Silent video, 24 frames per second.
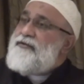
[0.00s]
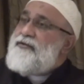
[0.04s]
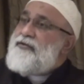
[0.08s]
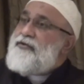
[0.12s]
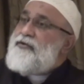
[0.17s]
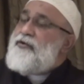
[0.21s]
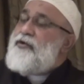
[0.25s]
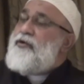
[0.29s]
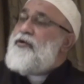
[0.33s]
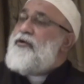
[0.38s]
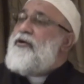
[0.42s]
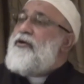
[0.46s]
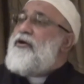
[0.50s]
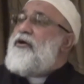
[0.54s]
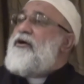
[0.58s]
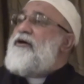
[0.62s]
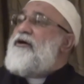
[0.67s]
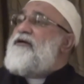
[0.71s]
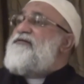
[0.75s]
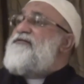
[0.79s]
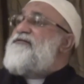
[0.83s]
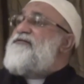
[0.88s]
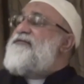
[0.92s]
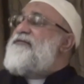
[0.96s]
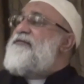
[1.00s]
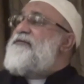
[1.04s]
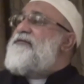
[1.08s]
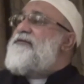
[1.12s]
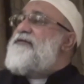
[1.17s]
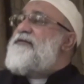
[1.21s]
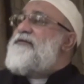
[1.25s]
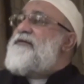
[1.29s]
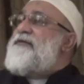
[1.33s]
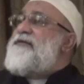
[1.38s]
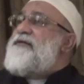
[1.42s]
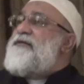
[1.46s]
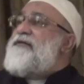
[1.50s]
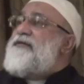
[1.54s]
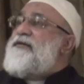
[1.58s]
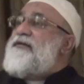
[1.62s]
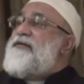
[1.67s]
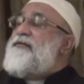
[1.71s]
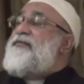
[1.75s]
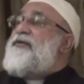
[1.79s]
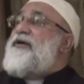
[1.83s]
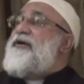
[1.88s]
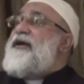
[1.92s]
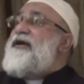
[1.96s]
the role of
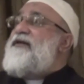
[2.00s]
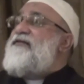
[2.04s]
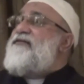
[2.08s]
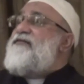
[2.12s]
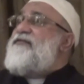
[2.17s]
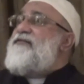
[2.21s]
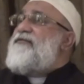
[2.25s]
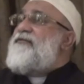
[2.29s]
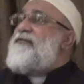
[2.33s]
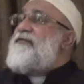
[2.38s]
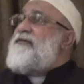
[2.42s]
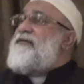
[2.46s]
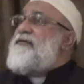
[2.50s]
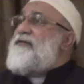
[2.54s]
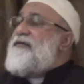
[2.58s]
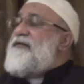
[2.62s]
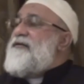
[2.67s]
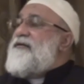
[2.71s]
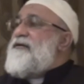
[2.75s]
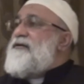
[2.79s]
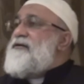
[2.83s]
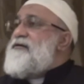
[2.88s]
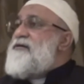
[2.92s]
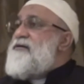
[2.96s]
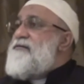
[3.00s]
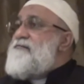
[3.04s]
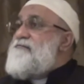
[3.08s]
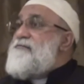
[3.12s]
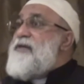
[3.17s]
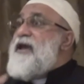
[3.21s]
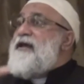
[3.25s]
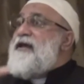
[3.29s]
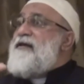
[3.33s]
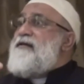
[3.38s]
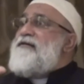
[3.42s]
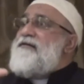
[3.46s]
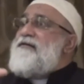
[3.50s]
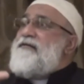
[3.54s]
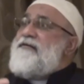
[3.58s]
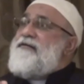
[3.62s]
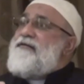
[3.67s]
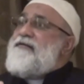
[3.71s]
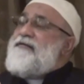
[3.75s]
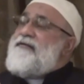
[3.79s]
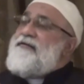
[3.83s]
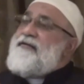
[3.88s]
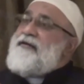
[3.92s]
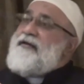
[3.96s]
the brave men
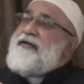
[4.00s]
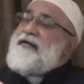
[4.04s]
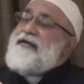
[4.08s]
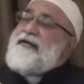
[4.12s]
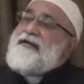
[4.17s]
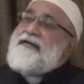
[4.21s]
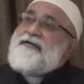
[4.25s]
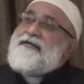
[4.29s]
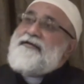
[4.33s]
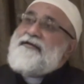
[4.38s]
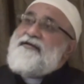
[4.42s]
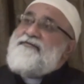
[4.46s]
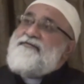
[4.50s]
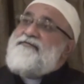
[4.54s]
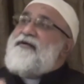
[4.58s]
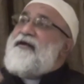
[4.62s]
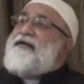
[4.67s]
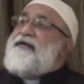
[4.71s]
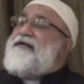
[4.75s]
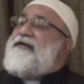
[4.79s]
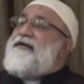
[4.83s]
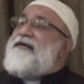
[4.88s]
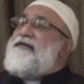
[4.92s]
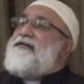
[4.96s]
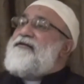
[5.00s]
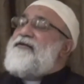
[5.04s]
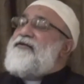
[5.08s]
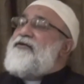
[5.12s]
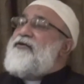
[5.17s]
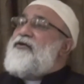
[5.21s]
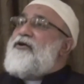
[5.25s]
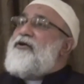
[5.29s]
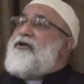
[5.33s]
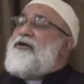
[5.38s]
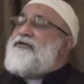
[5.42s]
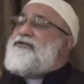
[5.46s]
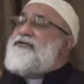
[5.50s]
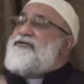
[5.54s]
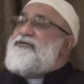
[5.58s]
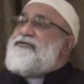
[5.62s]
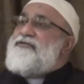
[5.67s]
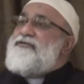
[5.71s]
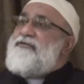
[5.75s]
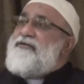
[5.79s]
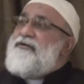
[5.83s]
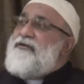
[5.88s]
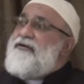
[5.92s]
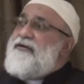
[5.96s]
in defending the
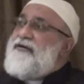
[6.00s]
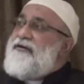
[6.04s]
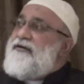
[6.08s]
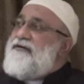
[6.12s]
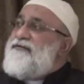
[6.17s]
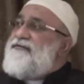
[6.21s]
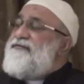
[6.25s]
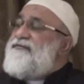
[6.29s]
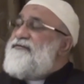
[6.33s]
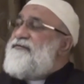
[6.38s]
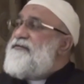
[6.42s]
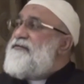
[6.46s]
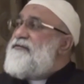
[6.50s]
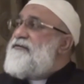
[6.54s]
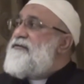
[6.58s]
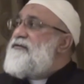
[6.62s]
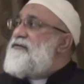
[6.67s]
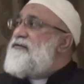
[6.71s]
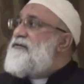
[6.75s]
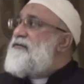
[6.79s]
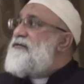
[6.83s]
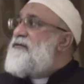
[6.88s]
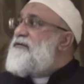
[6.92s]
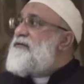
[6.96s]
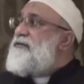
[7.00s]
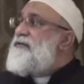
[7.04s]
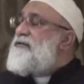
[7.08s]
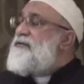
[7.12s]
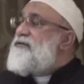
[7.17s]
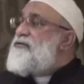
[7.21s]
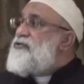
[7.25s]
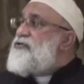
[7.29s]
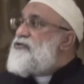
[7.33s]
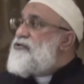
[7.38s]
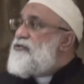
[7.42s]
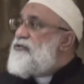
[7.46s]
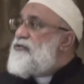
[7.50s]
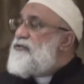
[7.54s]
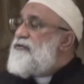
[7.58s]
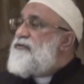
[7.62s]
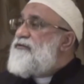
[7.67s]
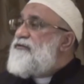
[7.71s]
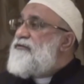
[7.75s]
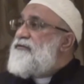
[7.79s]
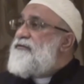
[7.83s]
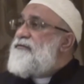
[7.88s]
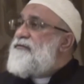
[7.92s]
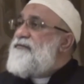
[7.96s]
cause of
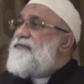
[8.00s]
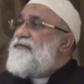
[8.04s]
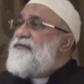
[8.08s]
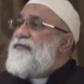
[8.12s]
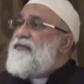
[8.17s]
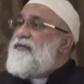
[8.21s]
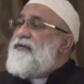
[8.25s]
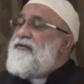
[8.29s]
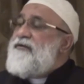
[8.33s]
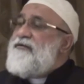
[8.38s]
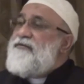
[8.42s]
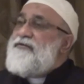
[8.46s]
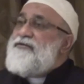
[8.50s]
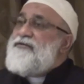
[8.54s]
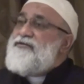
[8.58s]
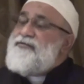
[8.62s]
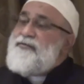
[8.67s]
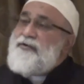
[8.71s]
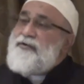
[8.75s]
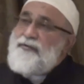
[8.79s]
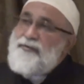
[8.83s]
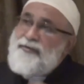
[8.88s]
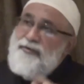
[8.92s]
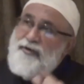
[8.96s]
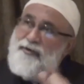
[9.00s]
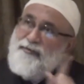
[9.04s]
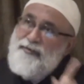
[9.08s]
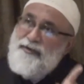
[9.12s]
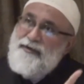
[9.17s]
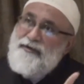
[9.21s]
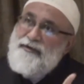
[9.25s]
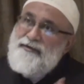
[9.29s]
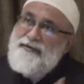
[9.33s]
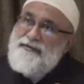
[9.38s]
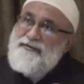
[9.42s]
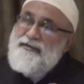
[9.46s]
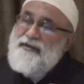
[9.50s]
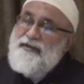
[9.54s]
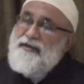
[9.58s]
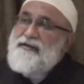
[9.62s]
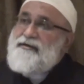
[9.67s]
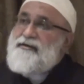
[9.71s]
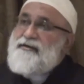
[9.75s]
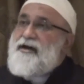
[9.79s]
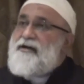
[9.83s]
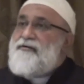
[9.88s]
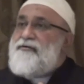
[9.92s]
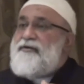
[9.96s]
truth was more prominent.
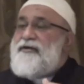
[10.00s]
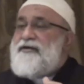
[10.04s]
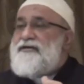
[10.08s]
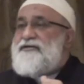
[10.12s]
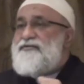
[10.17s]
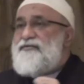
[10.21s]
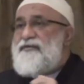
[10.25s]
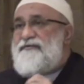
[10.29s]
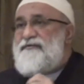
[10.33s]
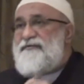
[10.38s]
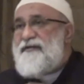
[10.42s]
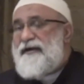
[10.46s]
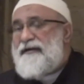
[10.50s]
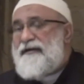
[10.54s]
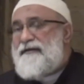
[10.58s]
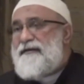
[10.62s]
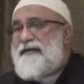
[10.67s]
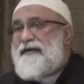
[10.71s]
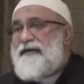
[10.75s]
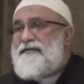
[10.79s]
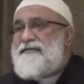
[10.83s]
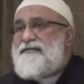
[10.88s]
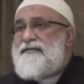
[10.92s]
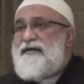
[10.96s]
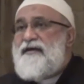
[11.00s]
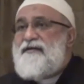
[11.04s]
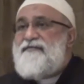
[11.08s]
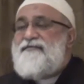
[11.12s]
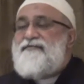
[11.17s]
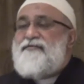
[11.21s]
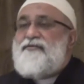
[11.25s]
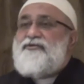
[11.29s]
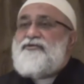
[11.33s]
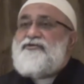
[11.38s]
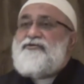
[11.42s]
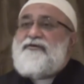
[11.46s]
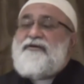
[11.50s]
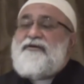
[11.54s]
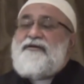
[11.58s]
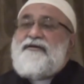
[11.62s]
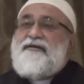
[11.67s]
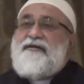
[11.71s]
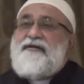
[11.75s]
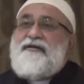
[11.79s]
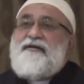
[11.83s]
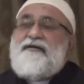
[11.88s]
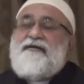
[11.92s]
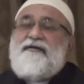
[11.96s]
And nowadays we find that,
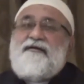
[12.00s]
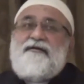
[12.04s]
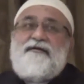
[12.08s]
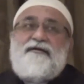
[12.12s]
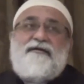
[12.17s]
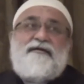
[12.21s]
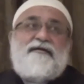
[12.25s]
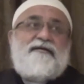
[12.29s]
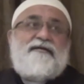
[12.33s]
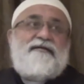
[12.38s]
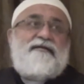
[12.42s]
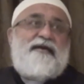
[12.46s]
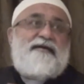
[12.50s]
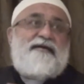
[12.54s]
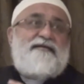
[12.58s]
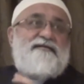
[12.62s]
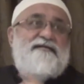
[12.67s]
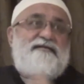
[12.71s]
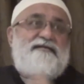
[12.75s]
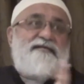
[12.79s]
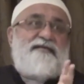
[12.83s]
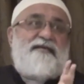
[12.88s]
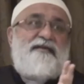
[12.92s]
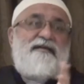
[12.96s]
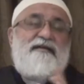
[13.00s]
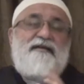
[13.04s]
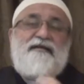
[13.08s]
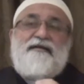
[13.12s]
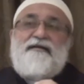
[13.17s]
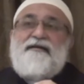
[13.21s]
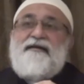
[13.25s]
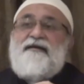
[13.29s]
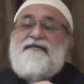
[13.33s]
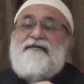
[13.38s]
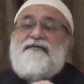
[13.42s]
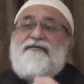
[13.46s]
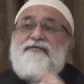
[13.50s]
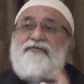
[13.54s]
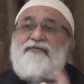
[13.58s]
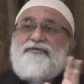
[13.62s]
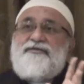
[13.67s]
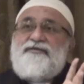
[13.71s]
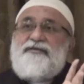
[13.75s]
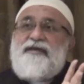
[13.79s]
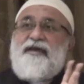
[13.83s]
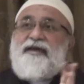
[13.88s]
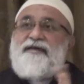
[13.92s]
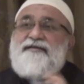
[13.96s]
unfortunately, that zeal and
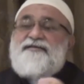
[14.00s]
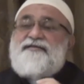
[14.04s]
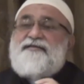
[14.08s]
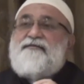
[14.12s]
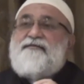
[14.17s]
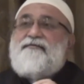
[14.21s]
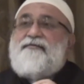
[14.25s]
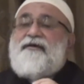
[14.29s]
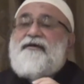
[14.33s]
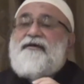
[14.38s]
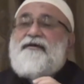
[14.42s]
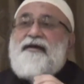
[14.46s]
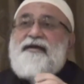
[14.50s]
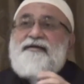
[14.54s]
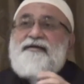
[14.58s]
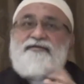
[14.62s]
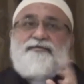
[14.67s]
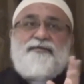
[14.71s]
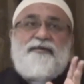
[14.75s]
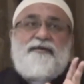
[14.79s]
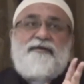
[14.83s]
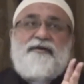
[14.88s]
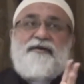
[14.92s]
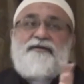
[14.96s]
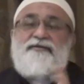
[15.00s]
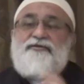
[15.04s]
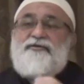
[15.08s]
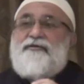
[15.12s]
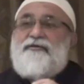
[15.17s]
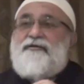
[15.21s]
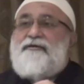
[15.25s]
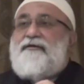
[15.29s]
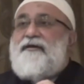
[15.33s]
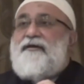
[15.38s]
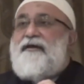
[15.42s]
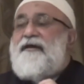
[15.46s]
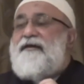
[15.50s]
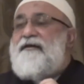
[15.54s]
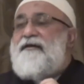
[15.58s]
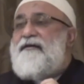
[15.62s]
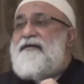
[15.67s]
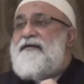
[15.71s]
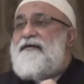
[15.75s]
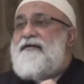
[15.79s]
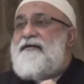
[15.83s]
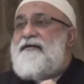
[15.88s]
enthusiasm and aspiration and